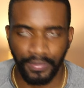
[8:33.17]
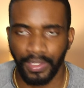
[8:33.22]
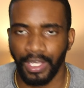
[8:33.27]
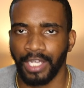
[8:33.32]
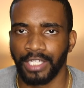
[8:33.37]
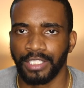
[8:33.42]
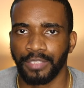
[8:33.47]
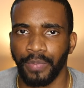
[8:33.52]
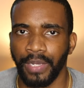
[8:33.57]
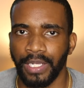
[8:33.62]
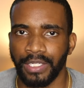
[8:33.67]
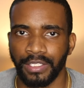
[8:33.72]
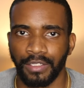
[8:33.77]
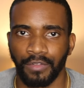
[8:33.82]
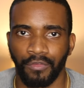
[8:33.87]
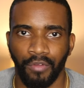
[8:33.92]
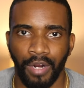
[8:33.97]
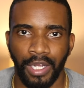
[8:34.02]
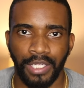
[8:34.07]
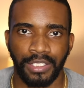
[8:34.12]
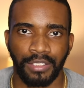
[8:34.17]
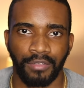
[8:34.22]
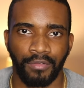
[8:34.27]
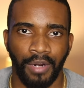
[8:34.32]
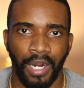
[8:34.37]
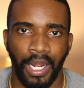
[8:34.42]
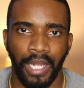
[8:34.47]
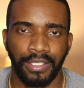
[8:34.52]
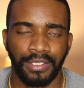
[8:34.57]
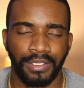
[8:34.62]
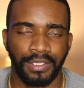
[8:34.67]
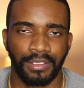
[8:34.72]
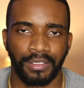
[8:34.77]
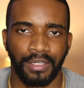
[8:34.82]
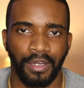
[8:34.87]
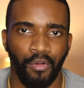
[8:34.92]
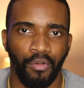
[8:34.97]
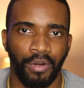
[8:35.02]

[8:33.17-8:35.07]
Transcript: expensive restaurants, you know,